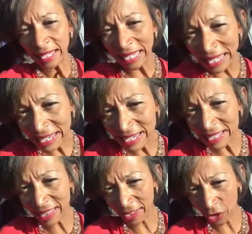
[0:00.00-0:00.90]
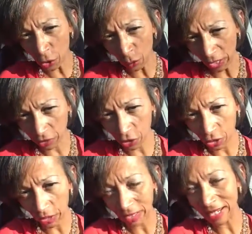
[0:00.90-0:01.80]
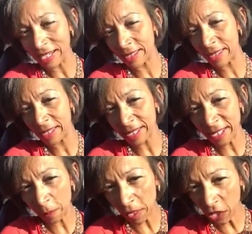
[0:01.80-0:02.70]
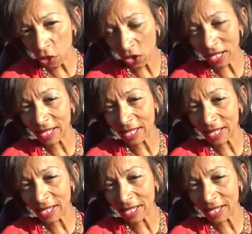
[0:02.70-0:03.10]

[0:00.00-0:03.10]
is the direction, is the speech,